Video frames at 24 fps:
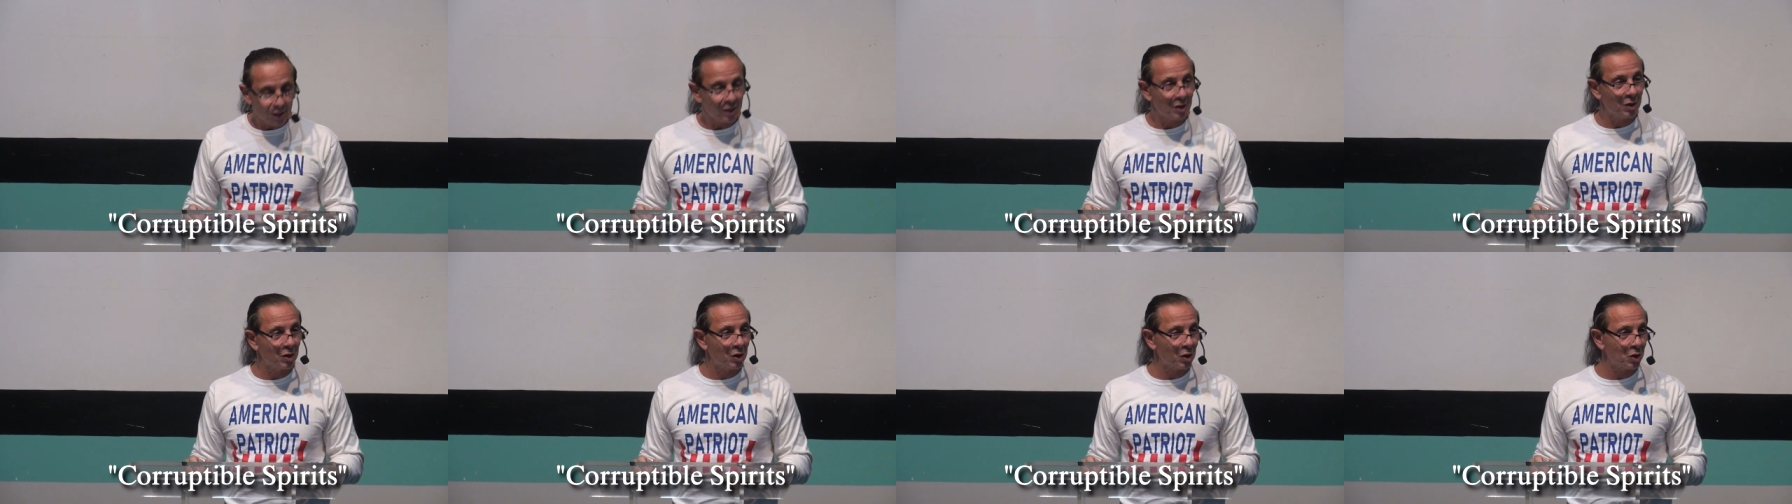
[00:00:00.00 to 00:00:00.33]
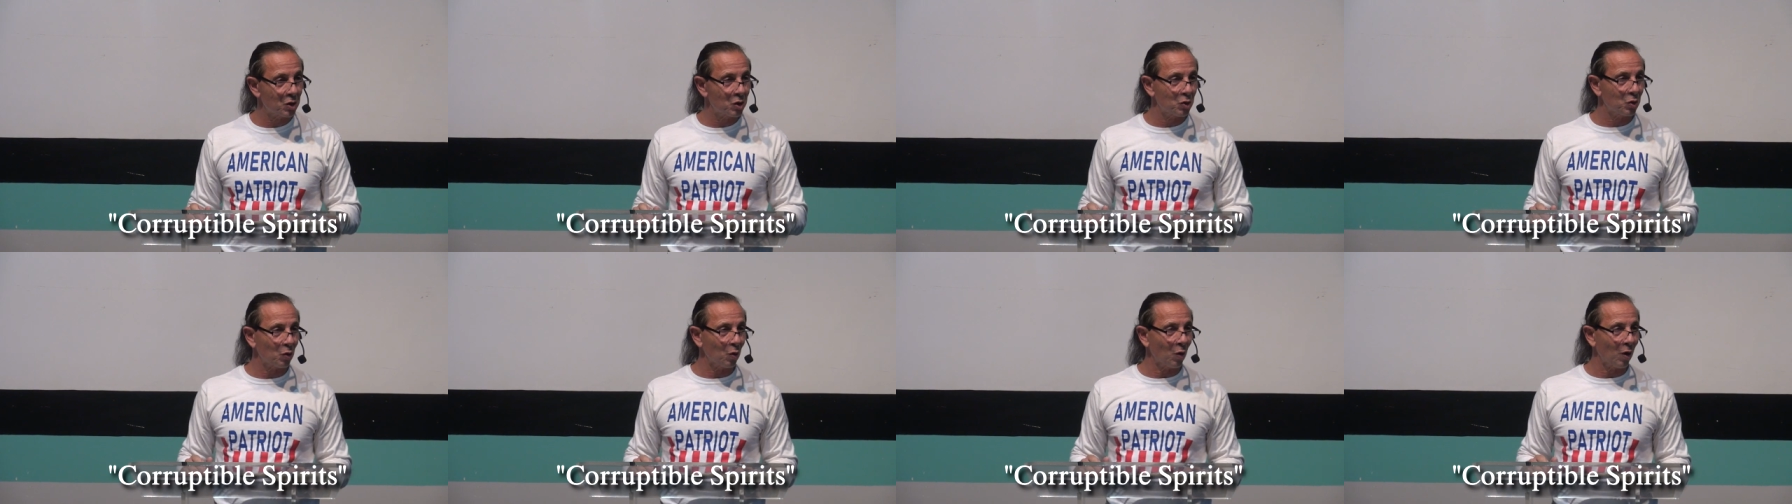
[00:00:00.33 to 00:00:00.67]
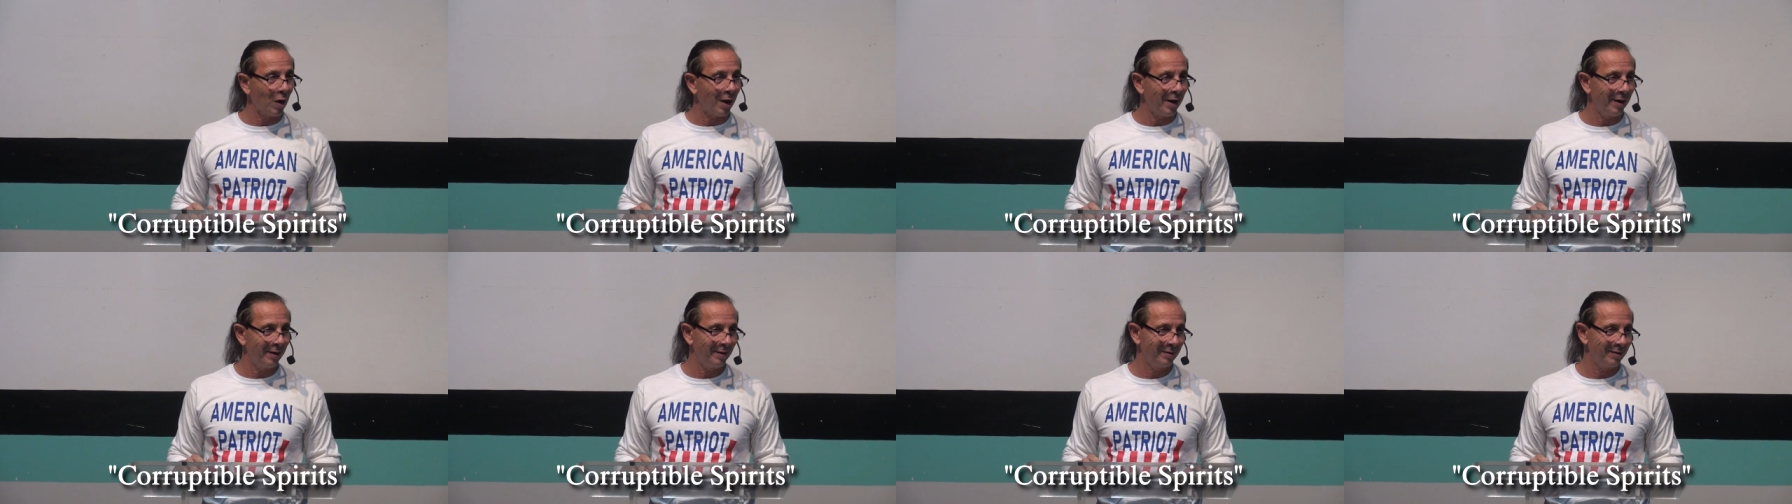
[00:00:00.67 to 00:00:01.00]

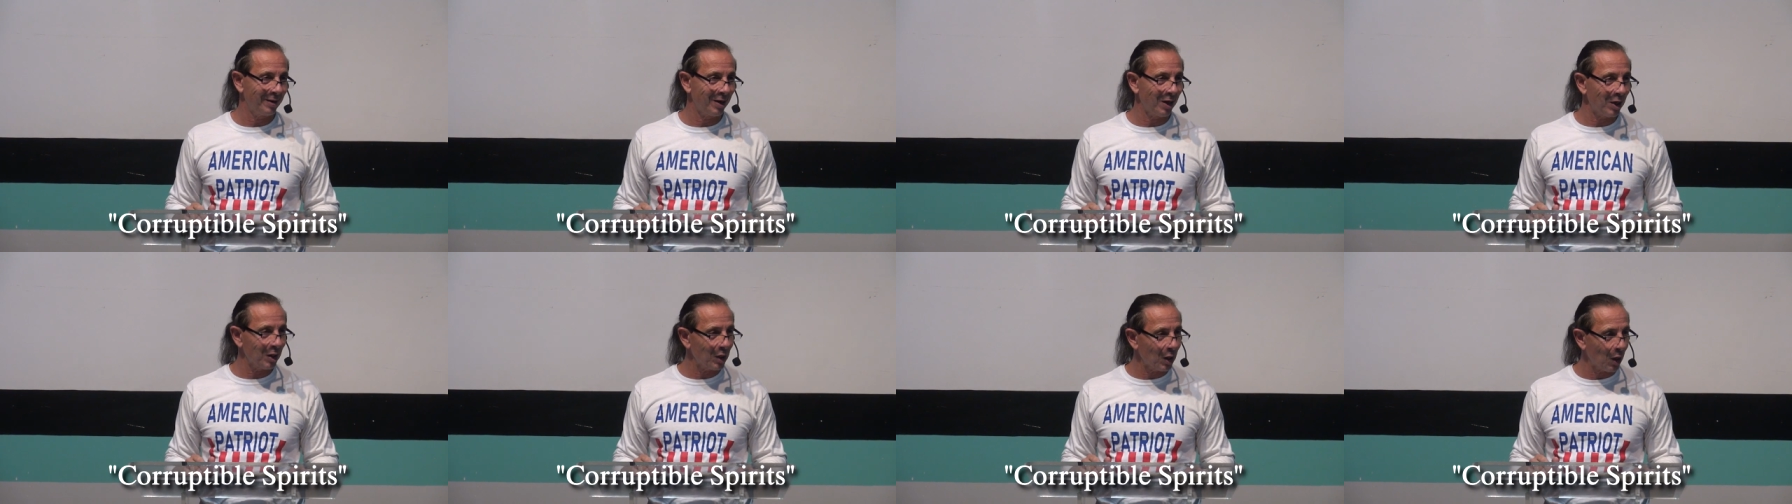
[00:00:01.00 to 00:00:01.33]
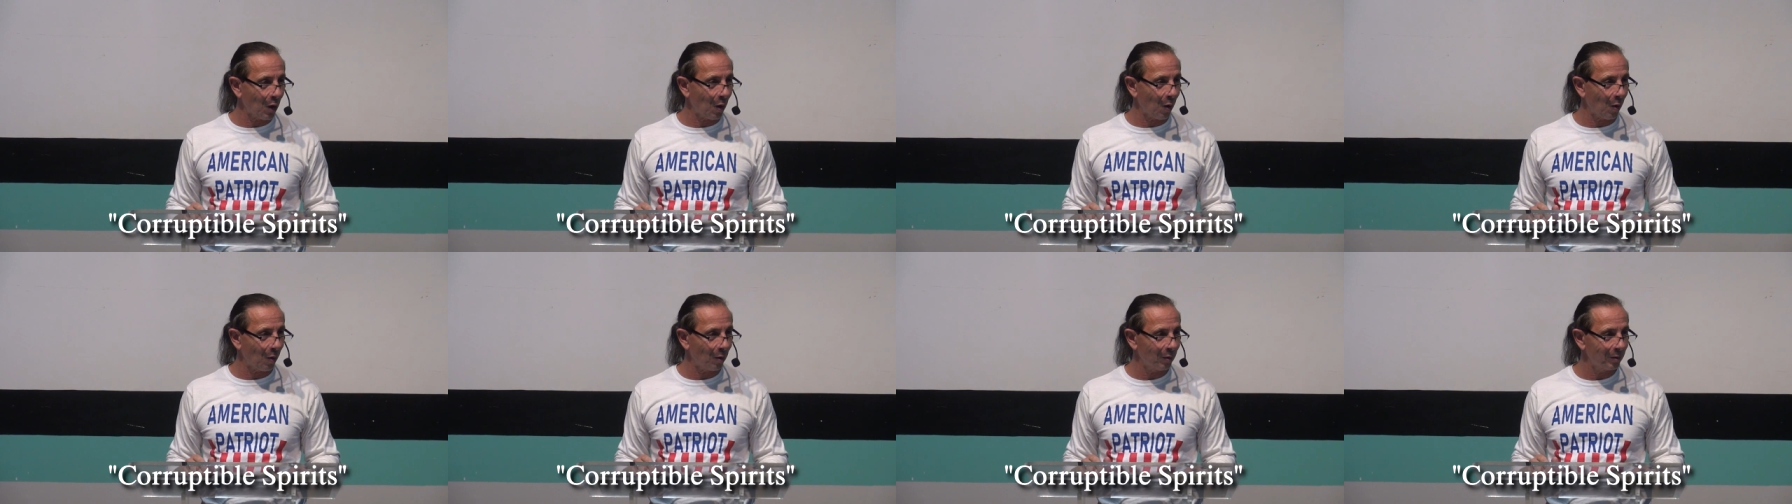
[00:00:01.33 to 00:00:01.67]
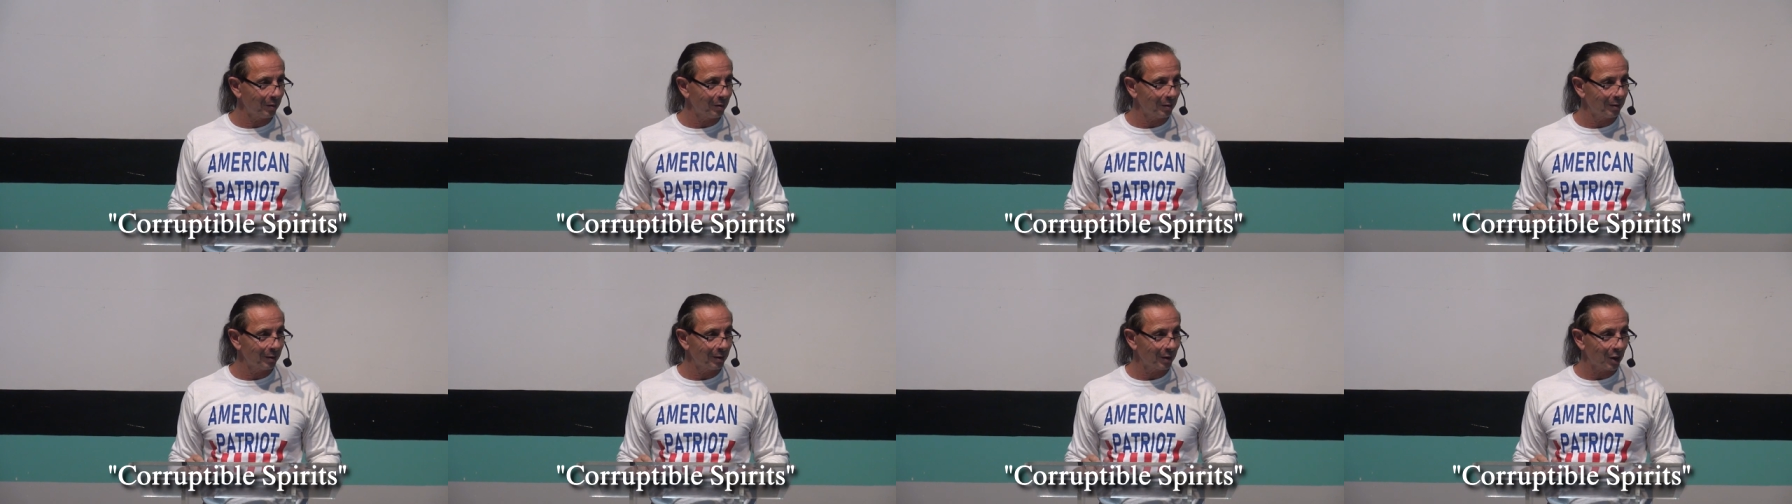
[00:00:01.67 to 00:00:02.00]
Destroyed. Hello.
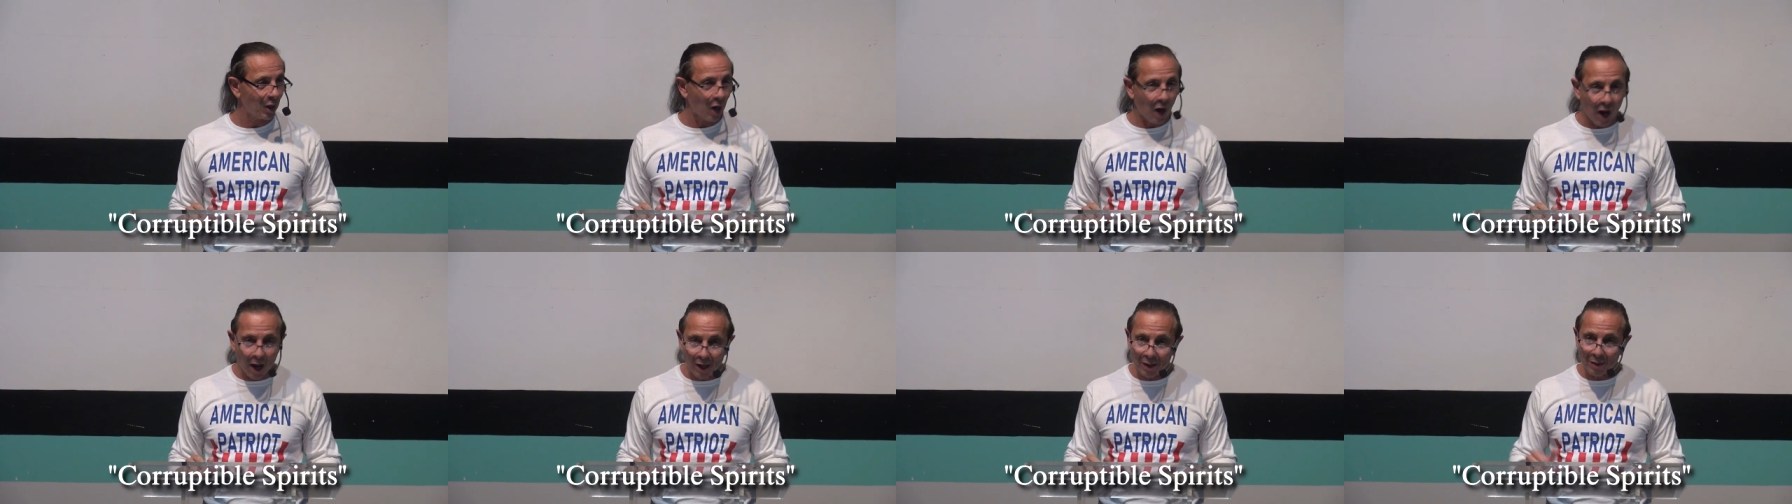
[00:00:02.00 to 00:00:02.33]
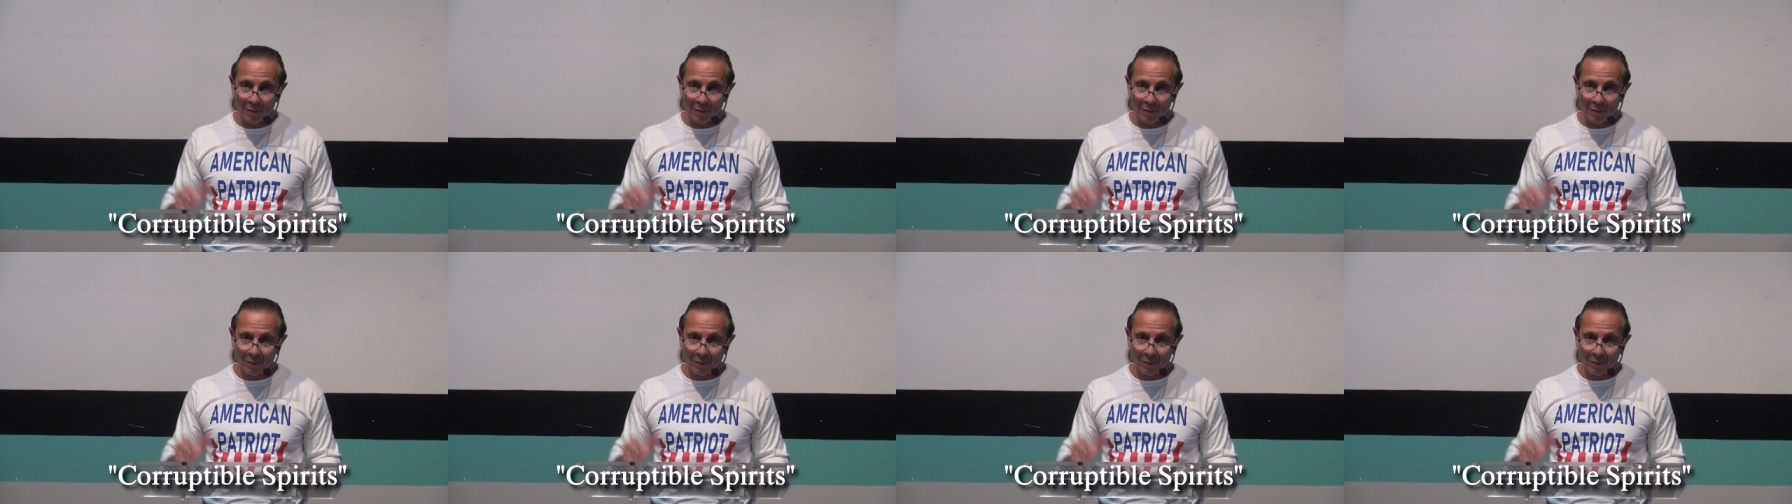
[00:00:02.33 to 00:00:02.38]
Caught